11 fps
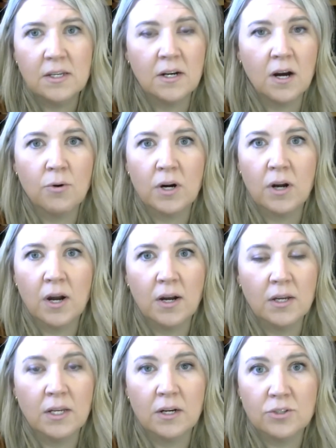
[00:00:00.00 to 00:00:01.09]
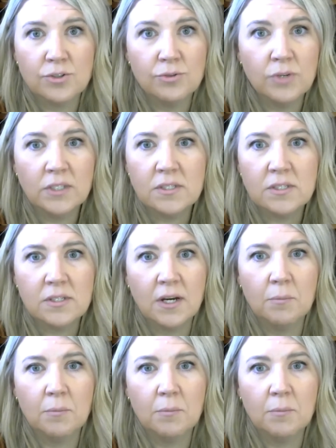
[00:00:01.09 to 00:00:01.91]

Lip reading: in our students